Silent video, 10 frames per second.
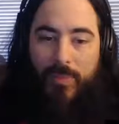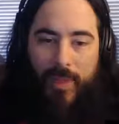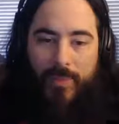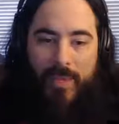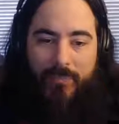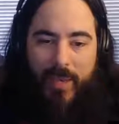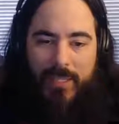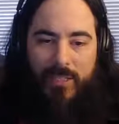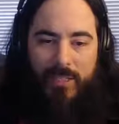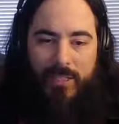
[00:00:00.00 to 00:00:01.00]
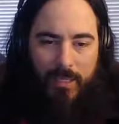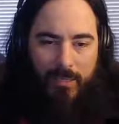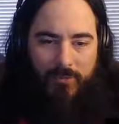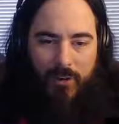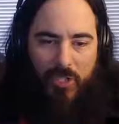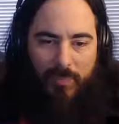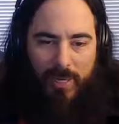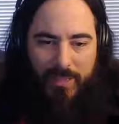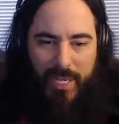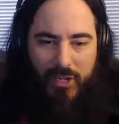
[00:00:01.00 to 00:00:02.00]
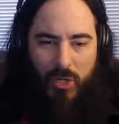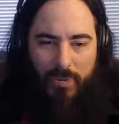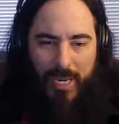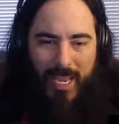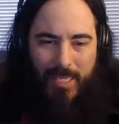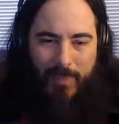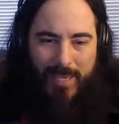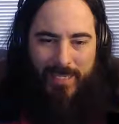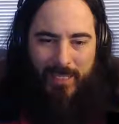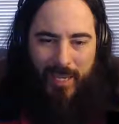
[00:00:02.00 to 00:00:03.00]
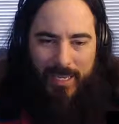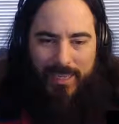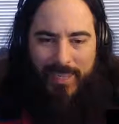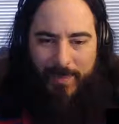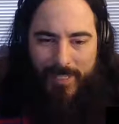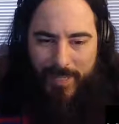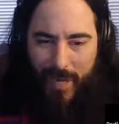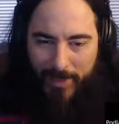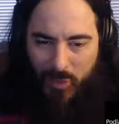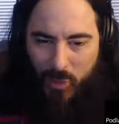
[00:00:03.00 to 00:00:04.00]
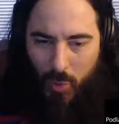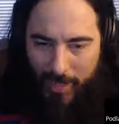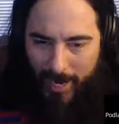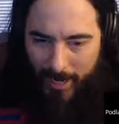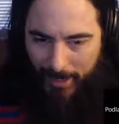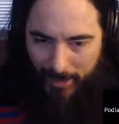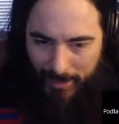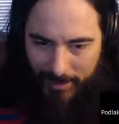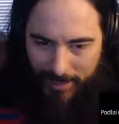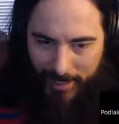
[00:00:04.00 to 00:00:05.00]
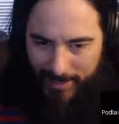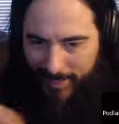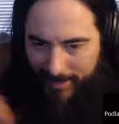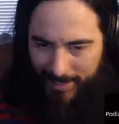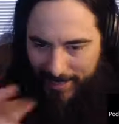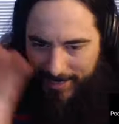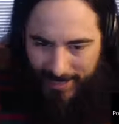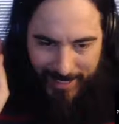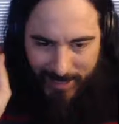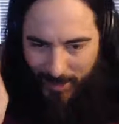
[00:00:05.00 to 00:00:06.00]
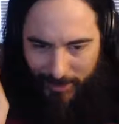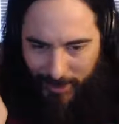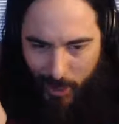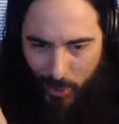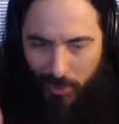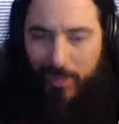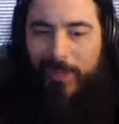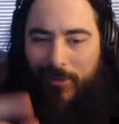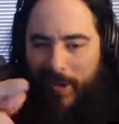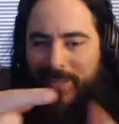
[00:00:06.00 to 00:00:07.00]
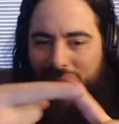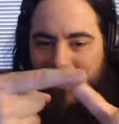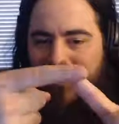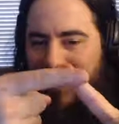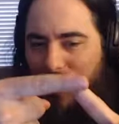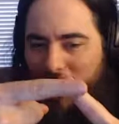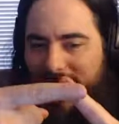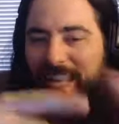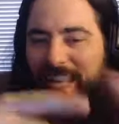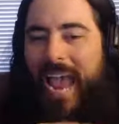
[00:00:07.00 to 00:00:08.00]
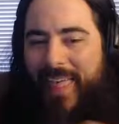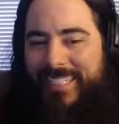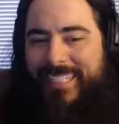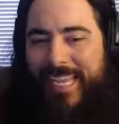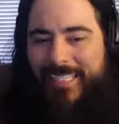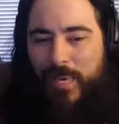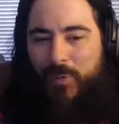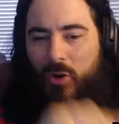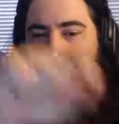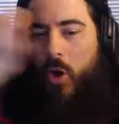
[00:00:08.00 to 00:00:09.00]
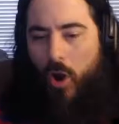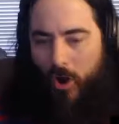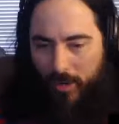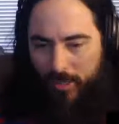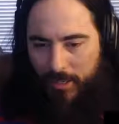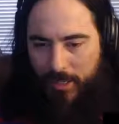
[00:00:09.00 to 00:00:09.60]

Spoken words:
Basically, the first beat, the intro beat, is basically like, let me tell you about this cool character. He does this, this, this, and this. He's really, really cool, right? Simple beat, and that sets up your whole arc.